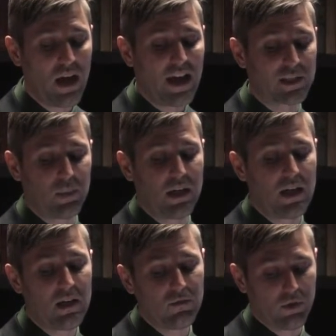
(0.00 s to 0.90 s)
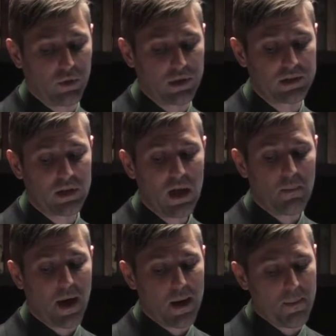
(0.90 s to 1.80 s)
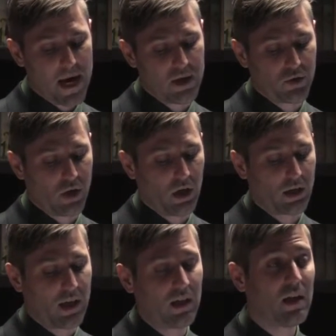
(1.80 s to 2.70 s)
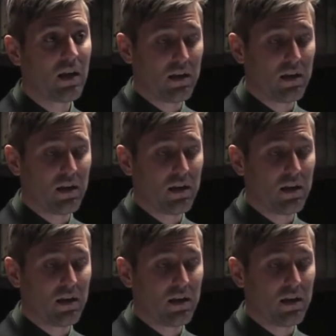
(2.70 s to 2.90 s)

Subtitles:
has been influenced by a patriarchy